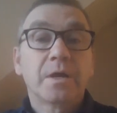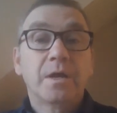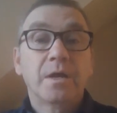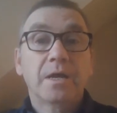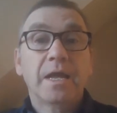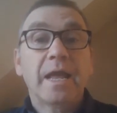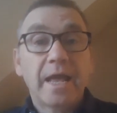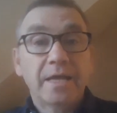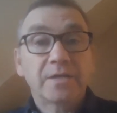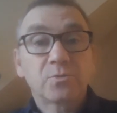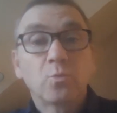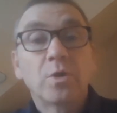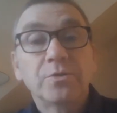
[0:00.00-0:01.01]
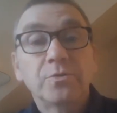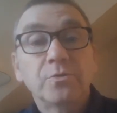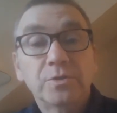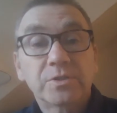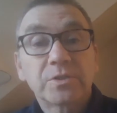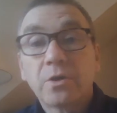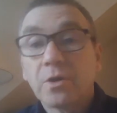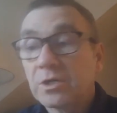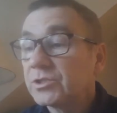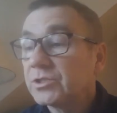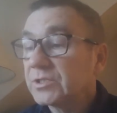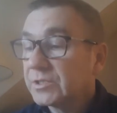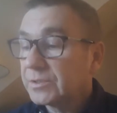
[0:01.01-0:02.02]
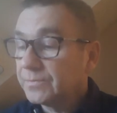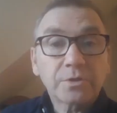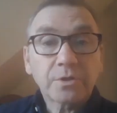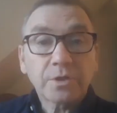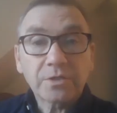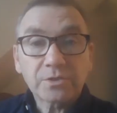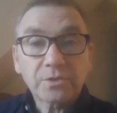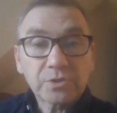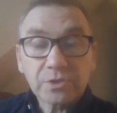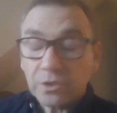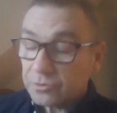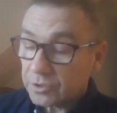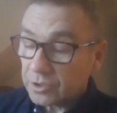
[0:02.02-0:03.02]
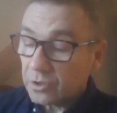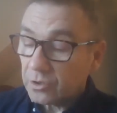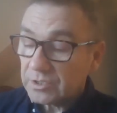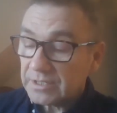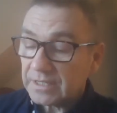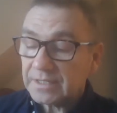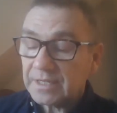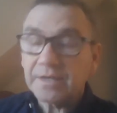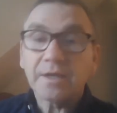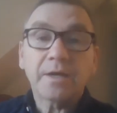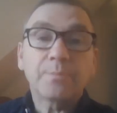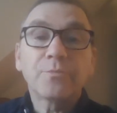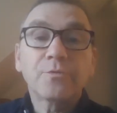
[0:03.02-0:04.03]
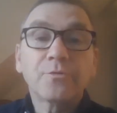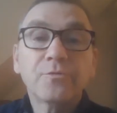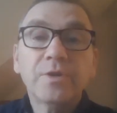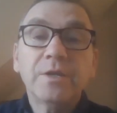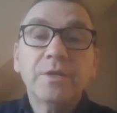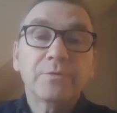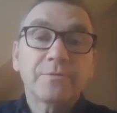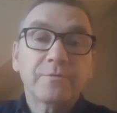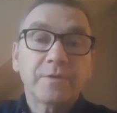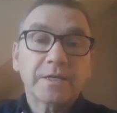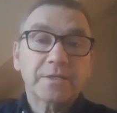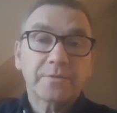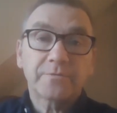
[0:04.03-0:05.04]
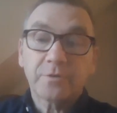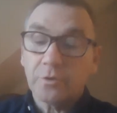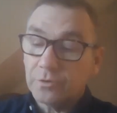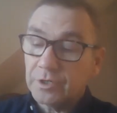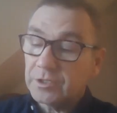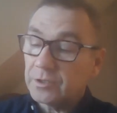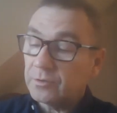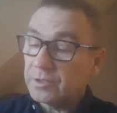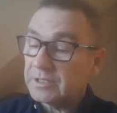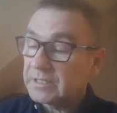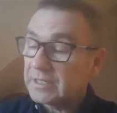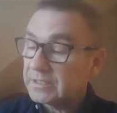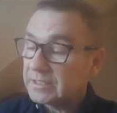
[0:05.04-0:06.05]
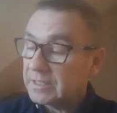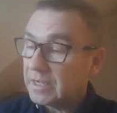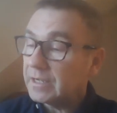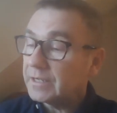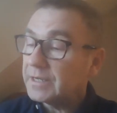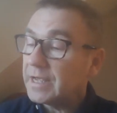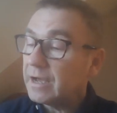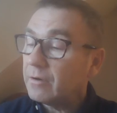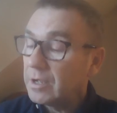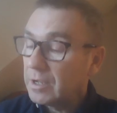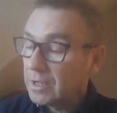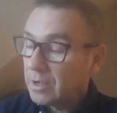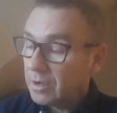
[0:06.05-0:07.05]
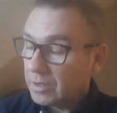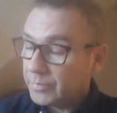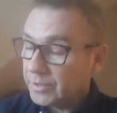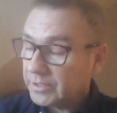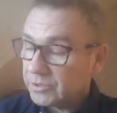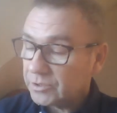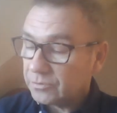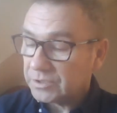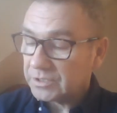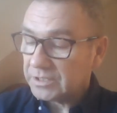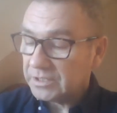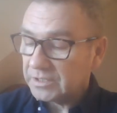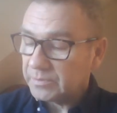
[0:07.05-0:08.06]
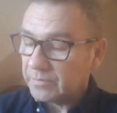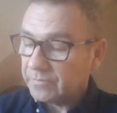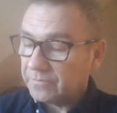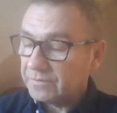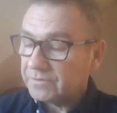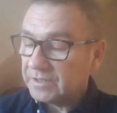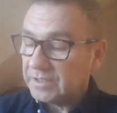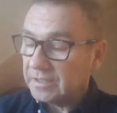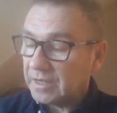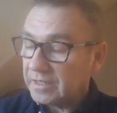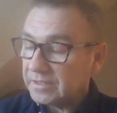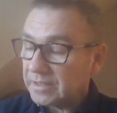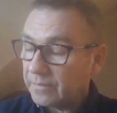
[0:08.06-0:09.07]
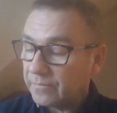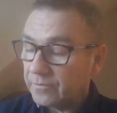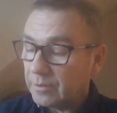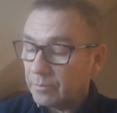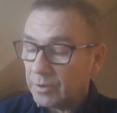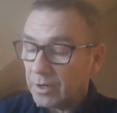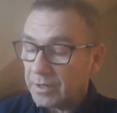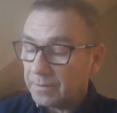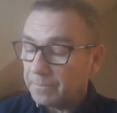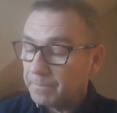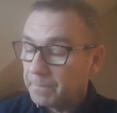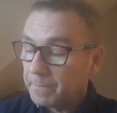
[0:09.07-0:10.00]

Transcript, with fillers: uh, as one who is conscious. And so Sartre calls that then a pre reflective cogito. He says uh, now on page 13, is about 15 lines up from the bottom,